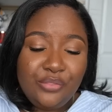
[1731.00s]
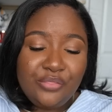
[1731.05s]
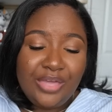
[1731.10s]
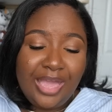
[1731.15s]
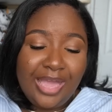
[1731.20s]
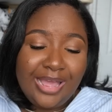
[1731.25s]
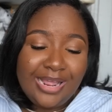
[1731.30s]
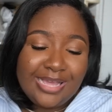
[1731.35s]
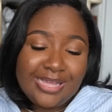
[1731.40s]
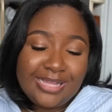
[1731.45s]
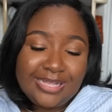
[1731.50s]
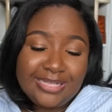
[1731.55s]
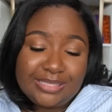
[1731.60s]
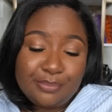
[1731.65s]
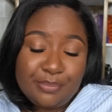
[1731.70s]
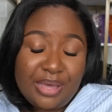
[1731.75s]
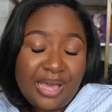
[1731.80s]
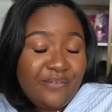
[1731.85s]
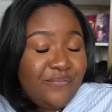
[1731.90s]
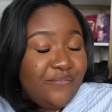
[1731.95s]
that is
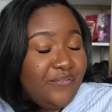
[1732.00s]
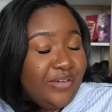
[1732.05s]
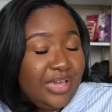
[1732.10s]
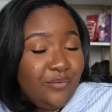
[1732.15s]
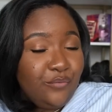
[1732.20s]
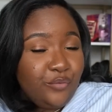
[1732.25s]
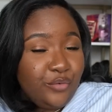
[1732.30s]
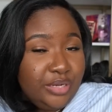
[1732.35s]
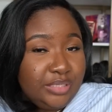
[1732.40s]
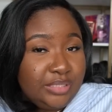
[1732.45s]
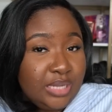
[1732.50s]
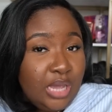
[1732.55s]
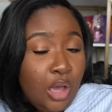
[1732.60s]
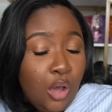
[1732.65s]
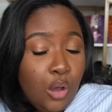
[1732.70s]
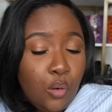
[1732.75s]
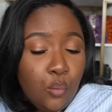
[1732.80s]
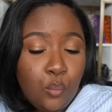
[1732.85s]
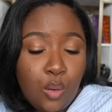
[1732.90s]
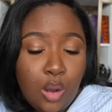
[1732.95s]
my favorite
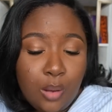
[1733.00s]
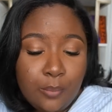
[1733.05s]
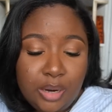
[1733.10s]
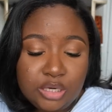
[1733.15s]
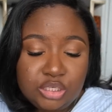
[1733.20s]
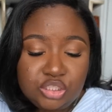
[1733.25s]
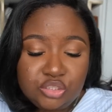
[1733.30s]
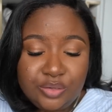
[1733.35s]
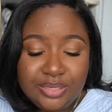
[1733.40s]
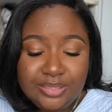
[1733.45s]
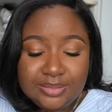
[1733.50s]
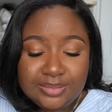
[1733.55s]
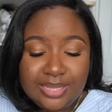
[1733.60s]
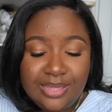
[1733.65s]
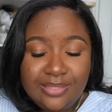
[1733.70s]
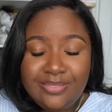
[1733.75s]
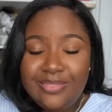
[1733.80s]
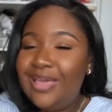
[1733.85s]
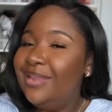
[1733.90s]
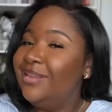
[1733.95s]
Walmart dress,
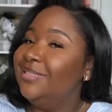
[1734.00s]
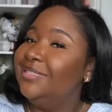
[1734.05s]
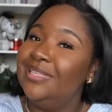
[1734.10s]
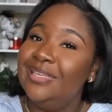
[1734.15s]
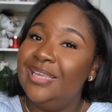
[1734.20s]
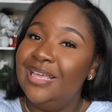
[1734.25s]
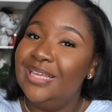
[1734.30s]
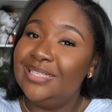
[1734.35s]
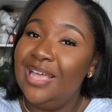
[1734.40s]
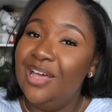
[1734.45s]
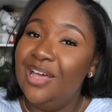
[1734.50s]
and that is the last